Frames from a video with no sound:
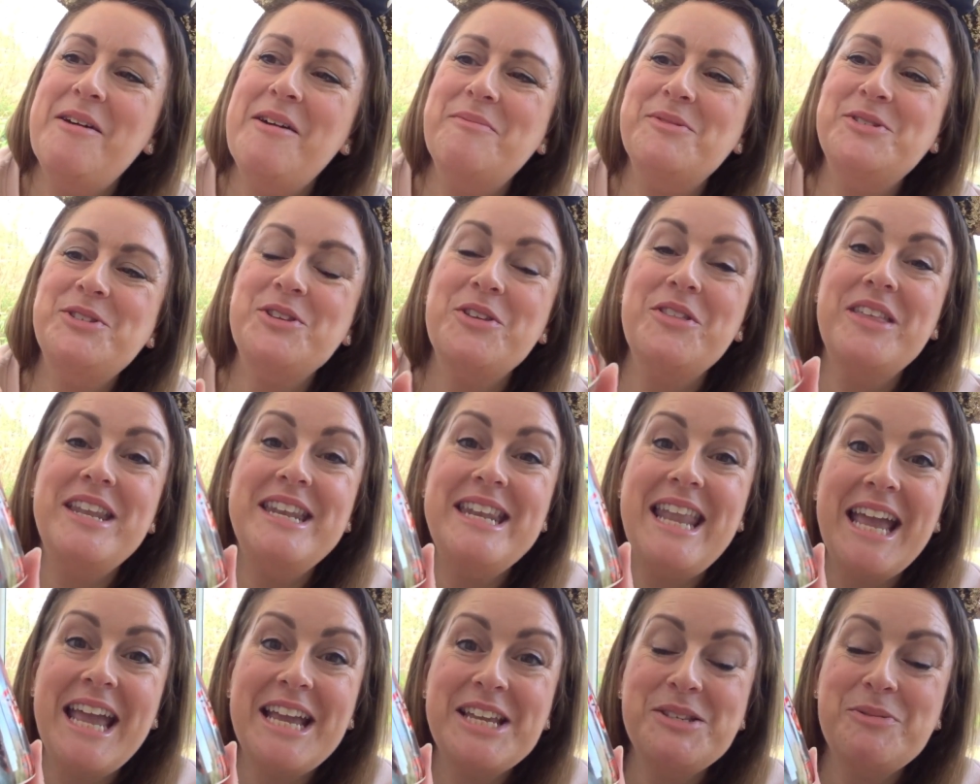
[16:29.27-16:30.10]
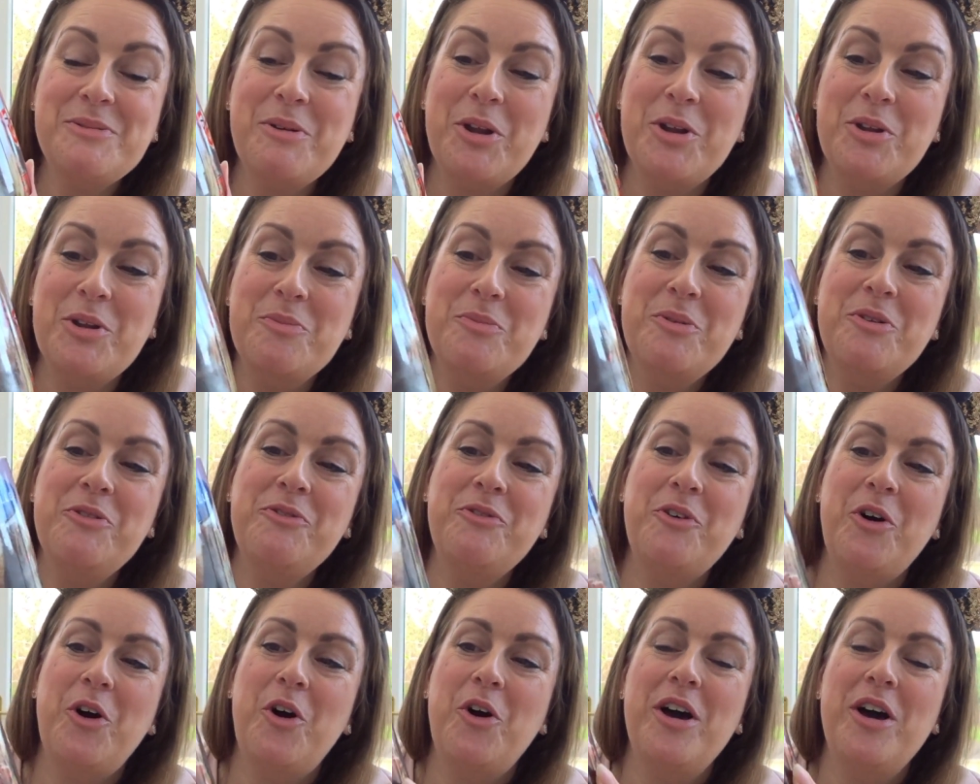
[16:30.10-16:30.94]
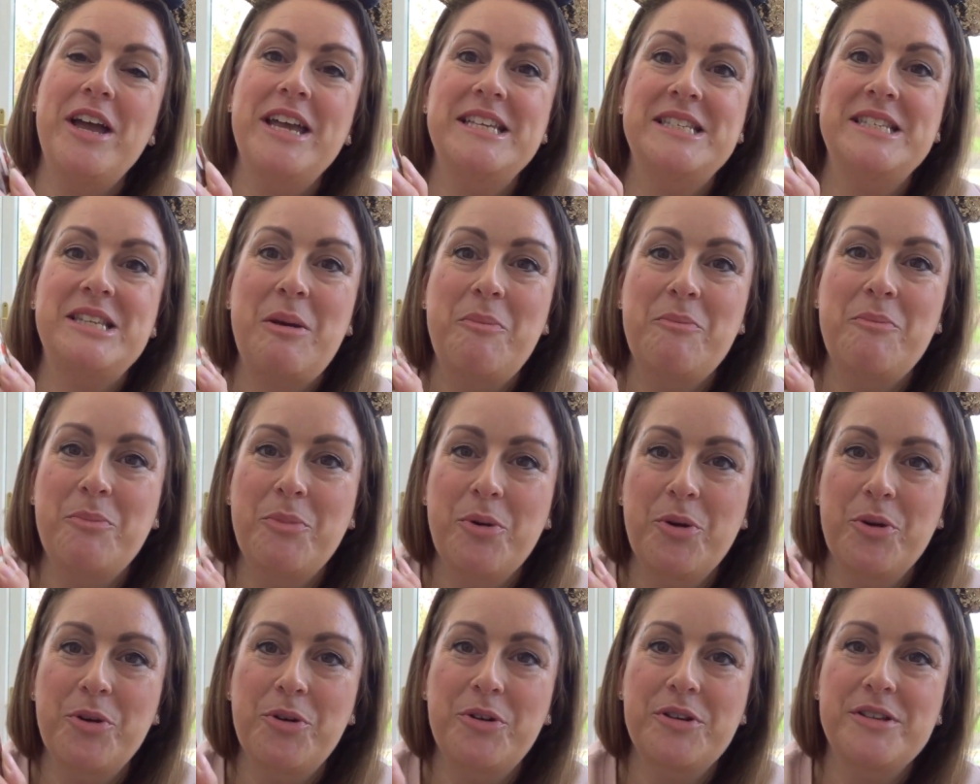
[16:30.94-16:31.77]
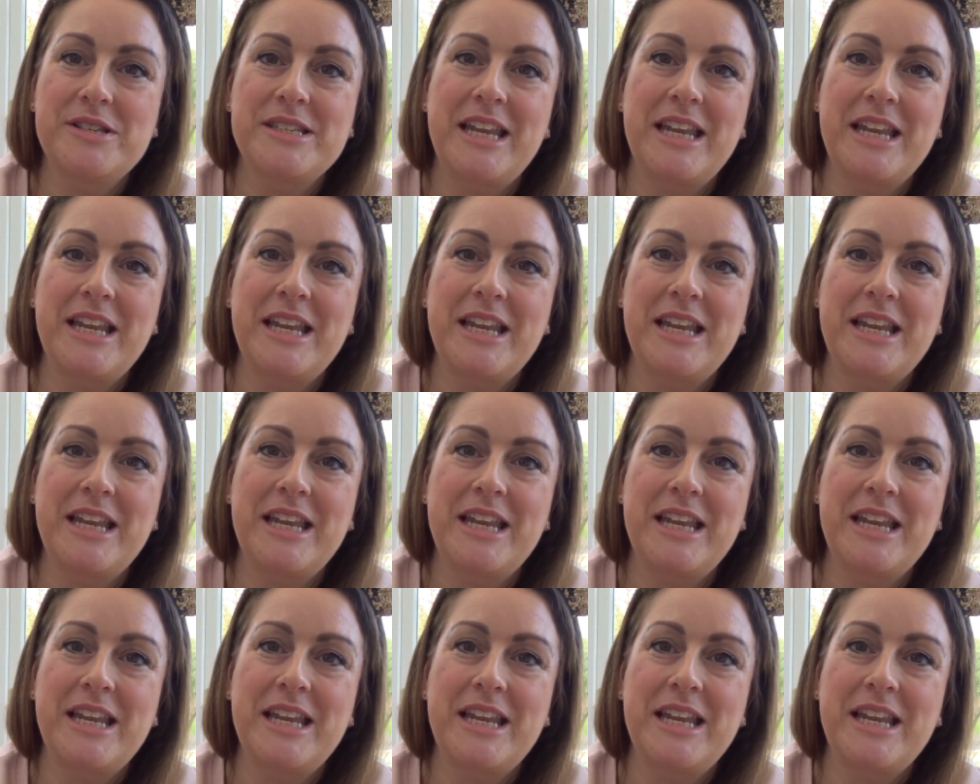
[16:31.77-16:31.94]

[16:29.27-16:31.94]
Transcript: So the next one, number 4, is mugs.